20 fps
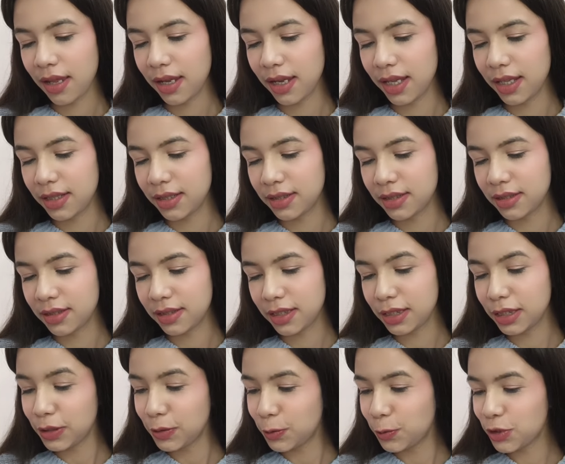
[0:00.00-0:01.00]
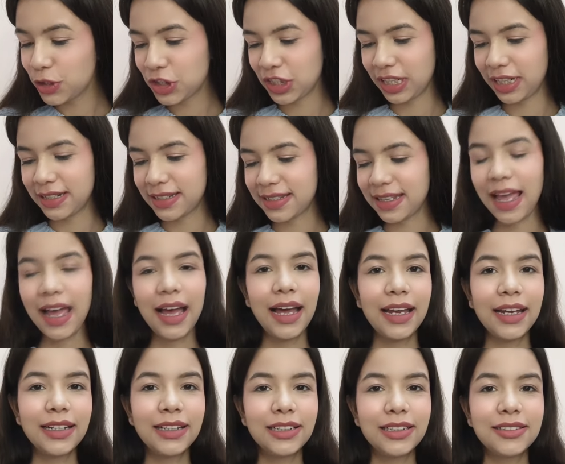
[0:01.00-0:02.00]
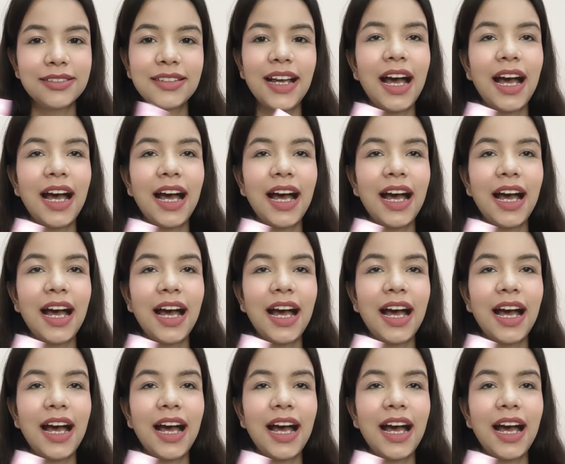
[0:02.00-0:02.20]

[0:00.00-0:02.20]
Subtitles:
in the nude shades, and